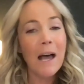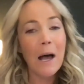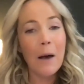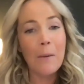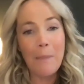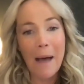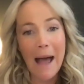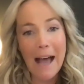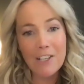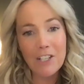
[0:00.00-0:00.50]

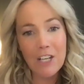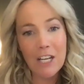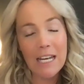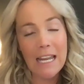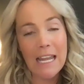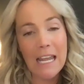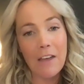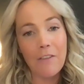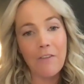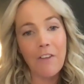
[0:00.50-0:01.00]

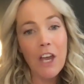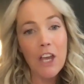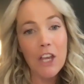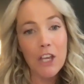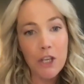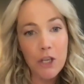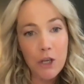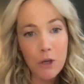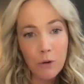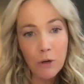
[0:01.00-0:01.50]
Imagine if
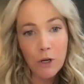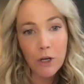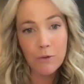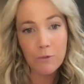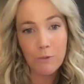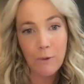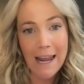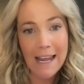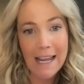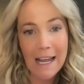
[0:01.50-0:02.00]
you
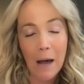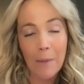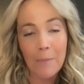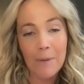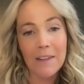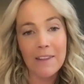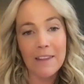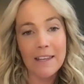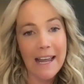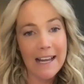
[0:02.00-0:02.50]
could rank up
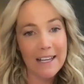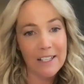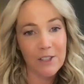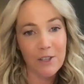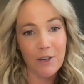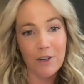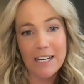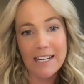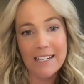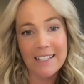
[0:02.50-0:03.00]
in the next
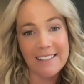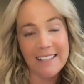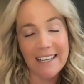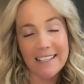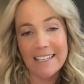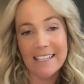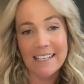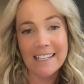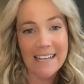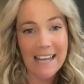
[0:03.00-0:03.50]
30 to
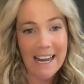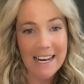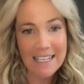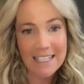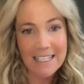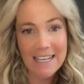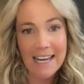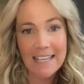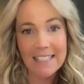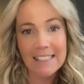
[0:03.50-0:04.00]
60 to
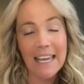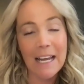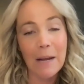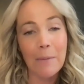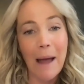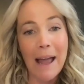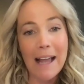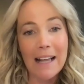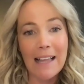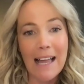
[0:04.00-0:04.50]
90 days like
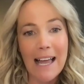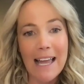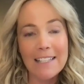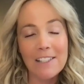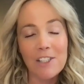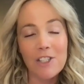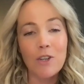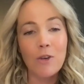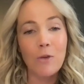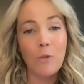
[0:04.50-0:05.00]
my
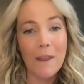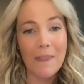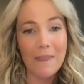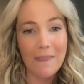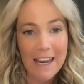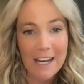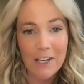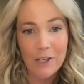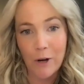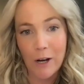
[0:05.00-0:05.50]
clients do when
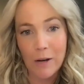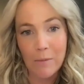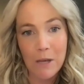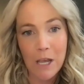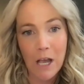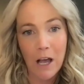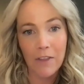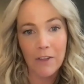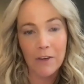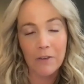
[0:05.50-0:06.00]
they join
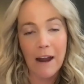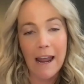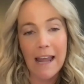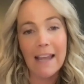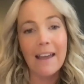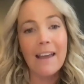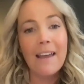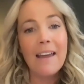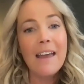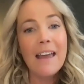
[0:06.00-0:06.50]
Beyond the
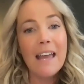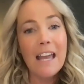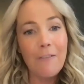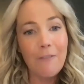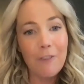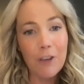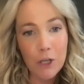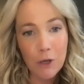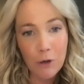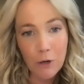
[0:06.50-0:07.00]
Rank.
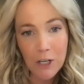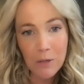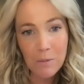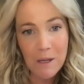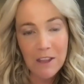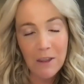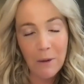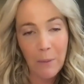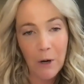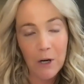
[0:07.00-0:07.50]
If you could
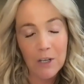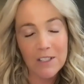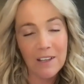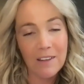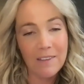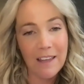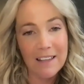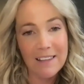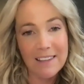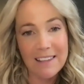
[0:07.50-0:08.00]
be the
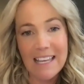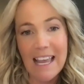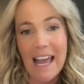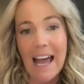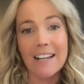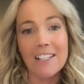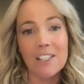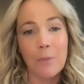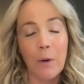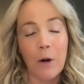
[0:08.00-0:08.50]
person that's the
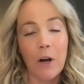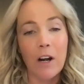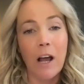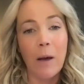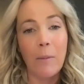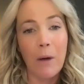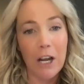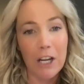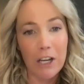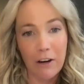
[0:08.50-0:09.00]
expert
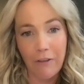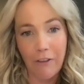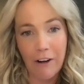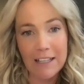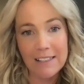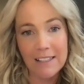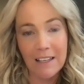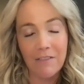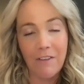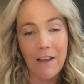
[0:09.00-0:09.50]
among your
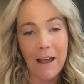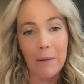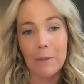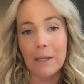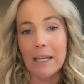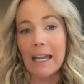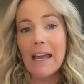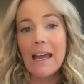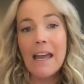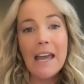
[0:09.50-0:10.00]
friends and
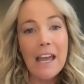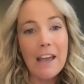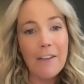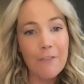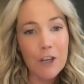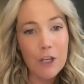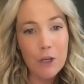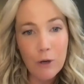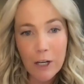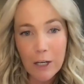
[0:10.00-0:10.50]
family,
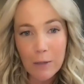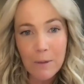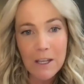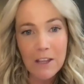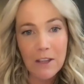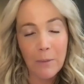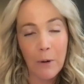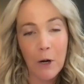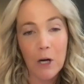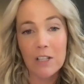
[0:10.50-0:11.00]
if you could
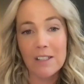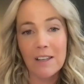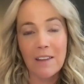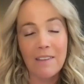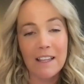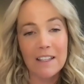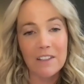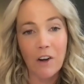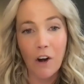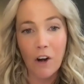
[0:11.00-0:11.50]
be the
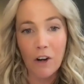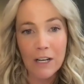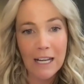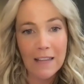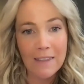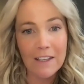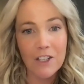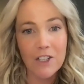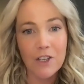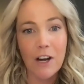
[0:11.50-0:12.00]
person that's
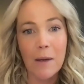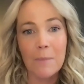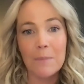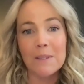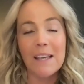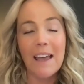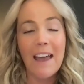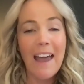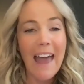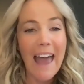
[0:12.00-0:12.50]
earning the
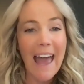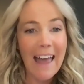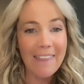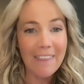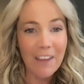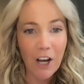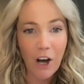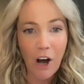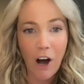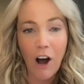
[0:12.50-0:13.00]
trips
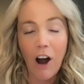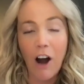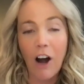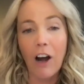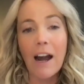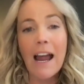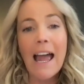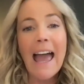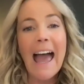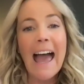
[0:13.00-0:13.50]
and the
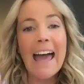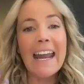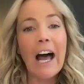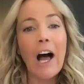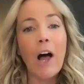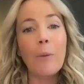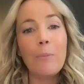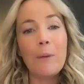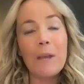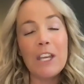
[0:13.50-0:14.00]
car and
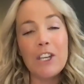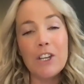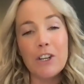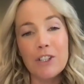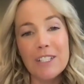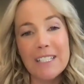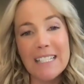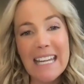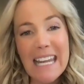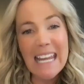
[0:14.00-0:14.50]
helping
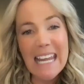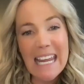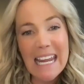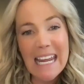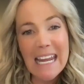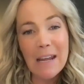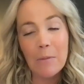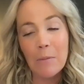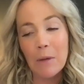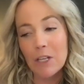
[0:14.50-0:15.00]
your
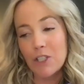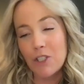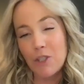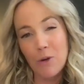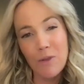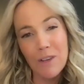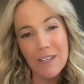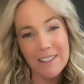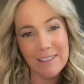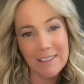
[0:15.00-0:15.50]
team
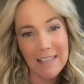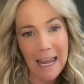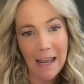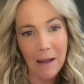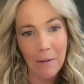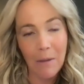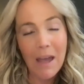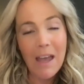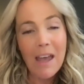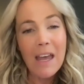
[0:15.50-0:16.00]
do the
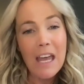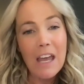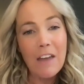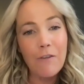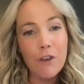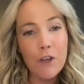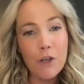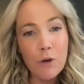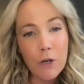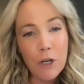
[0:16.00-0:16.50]
same,
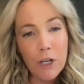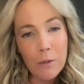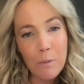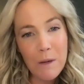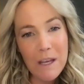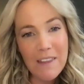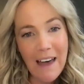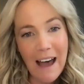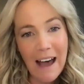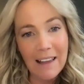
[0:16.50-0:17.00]
if you could
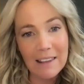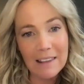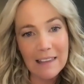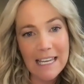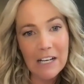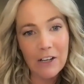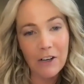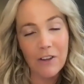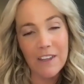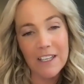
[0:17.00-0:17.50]
be that
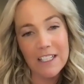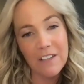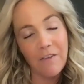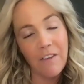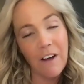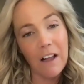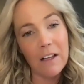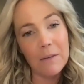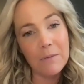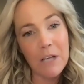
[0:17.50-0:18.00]
leader that
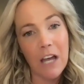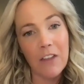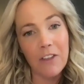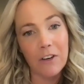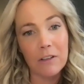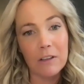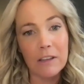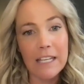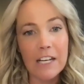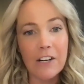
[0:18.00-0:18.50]
developed
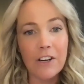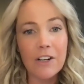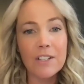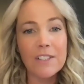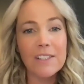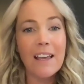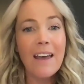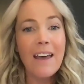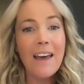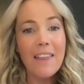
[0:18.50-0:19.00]
other
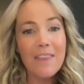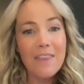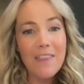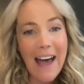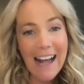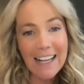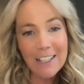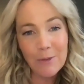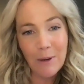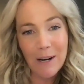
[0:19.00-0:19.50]
leaders,
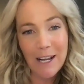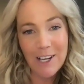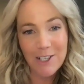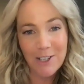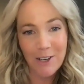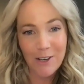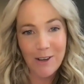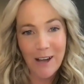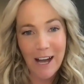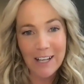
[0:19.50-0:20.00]
that's what I
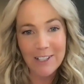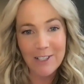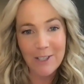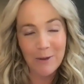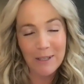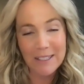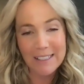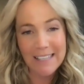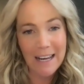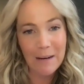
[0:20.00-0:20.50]
show you how to
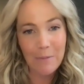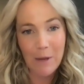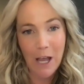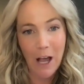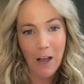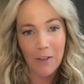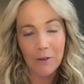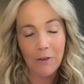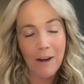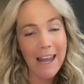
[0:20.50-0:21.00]
do inside
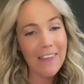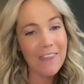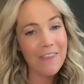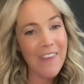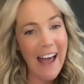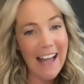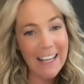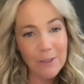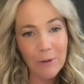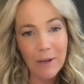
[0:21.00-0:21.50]
Beyond the Rank.
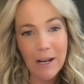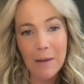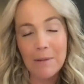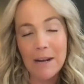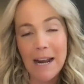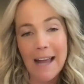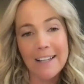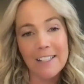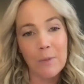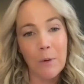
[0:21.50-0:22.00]
That's what I'm
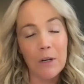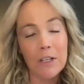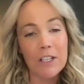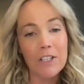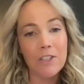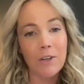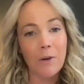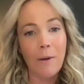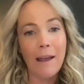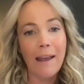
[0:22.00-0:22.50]
an expert
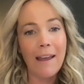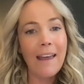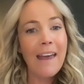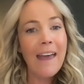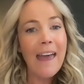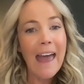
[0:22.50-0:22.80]
at doing.